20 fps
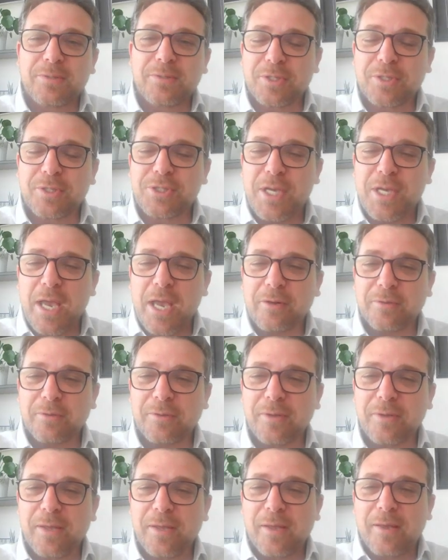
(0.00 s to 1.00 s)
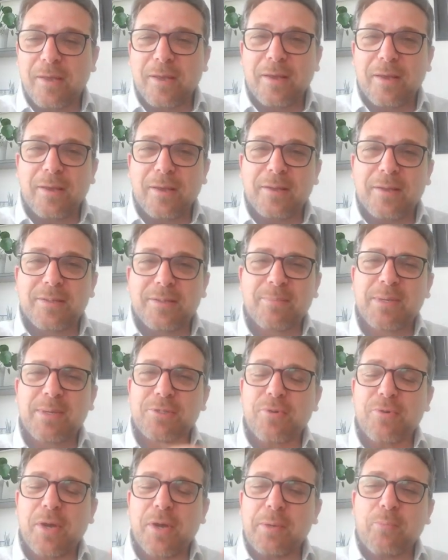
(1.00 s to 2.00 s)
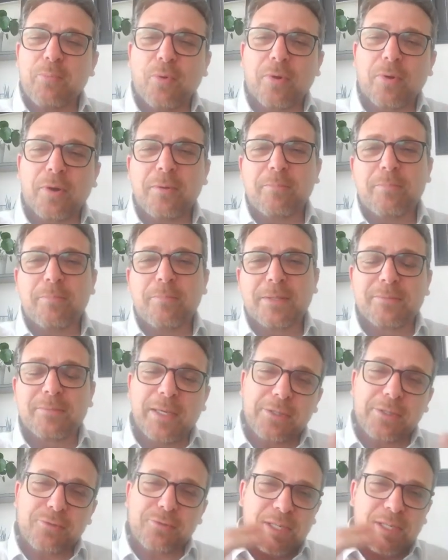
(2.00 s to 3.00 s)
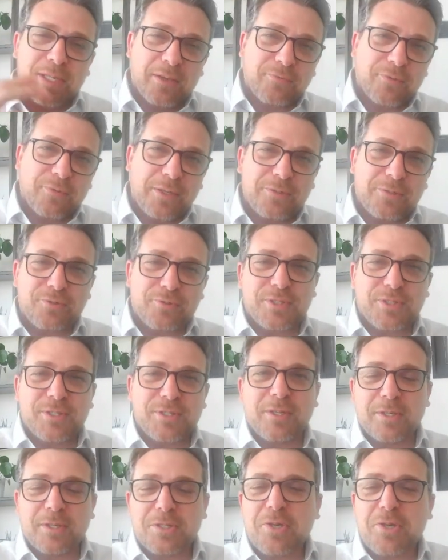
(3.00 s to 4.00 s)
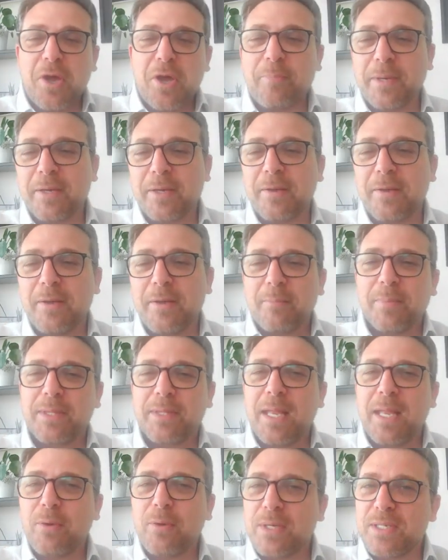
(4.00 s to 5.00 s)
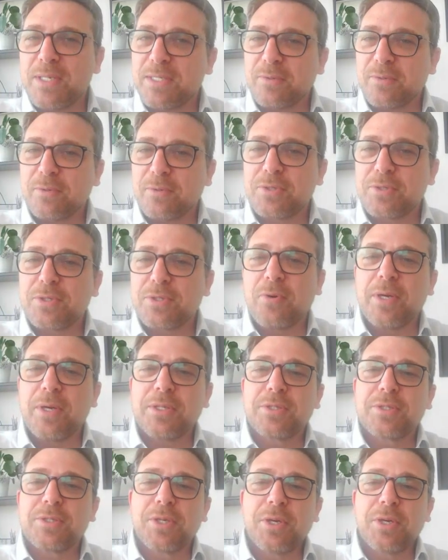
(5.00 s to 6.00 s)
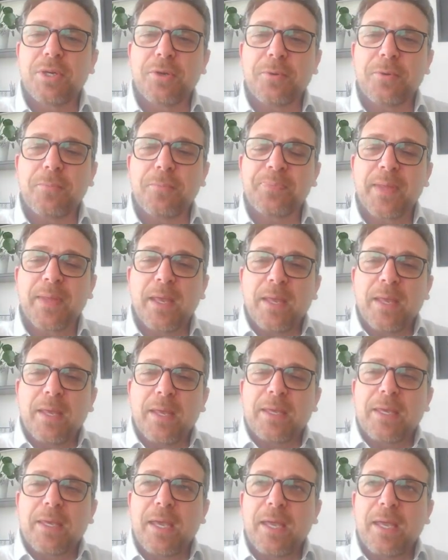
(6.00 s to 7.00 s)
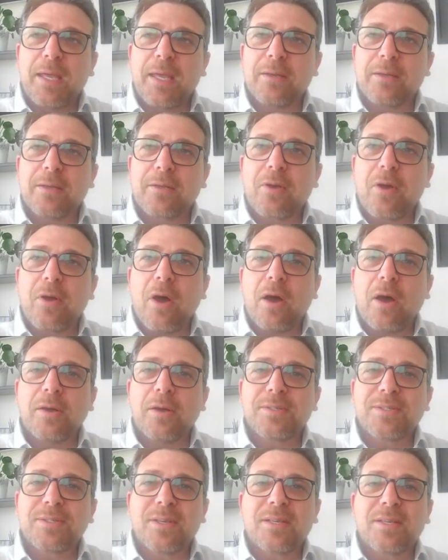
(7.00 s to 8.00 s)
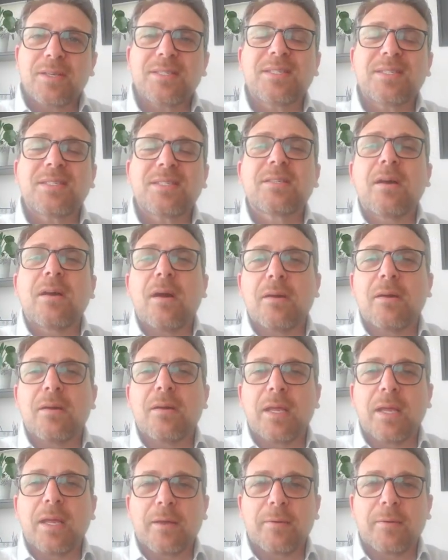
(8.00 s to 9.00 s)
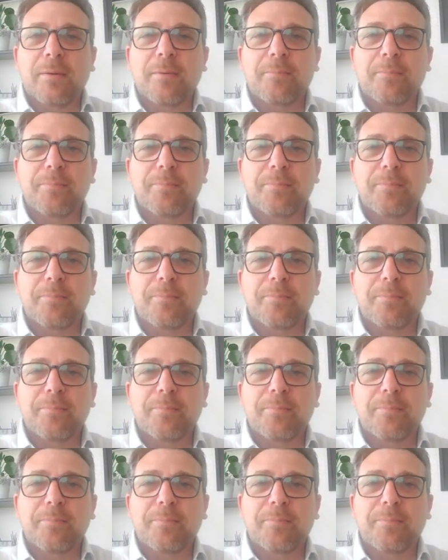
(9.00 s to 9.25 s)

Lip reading: to the channel. It's a bit dry and boring, but interesting if you're interested in the topic. But anyway, serotonin too can cause scarring